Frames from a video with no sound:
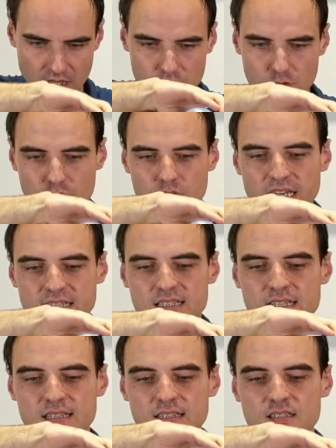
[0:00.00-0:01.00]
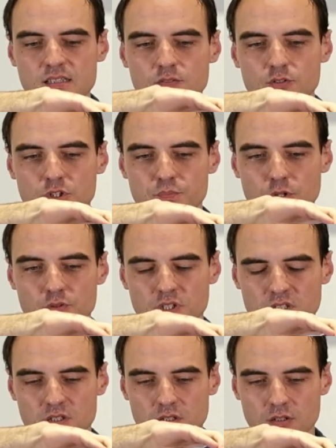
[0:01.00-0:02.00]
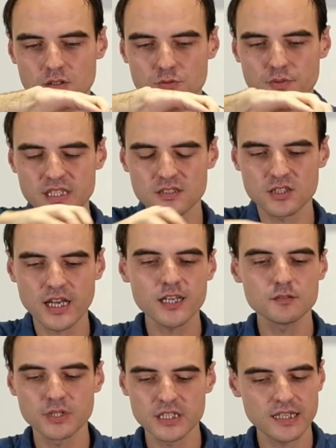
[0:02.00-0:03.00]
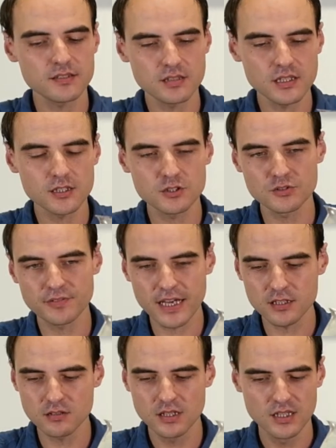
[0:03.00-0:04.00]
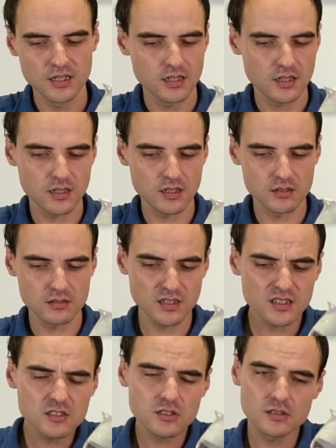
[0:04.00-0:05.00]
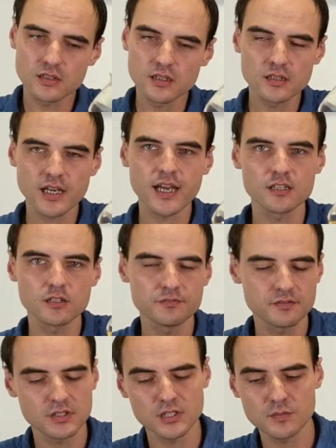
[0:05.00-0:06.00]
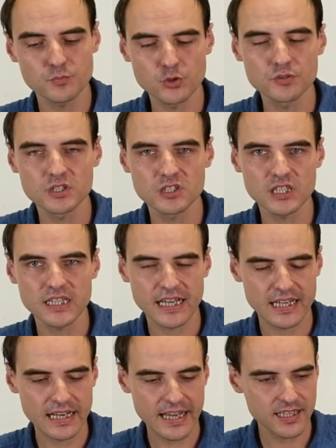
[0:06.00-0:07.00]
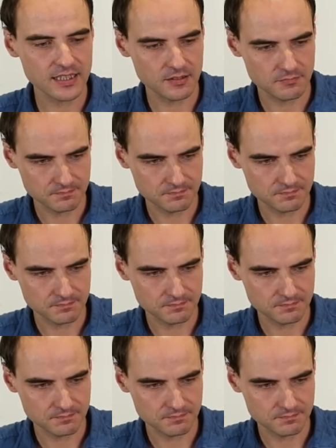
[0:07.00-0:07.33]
So you can see this tea was processed on the green side, but I think it's fine. That's the kind of tea processing I like.